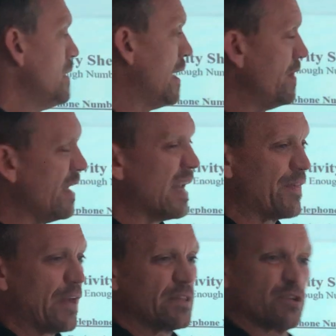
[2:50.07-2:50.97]
And then I
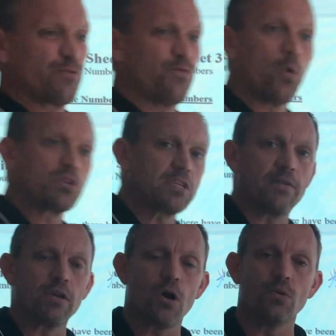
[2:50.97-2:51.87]
think there's
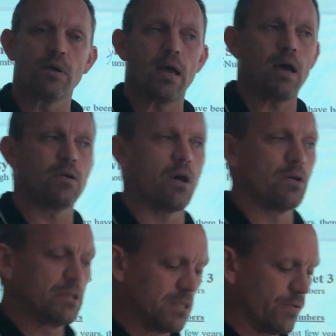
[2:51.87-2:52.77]
470 now and
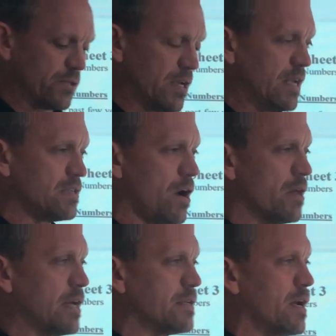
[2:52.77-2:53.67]
all these different things.
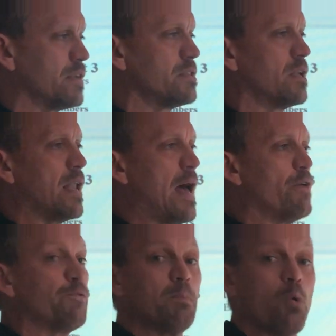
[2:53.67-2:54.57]
All that does is
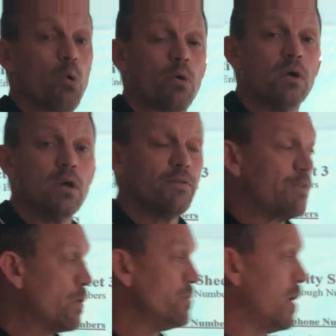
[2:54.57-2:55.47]
allow for more phone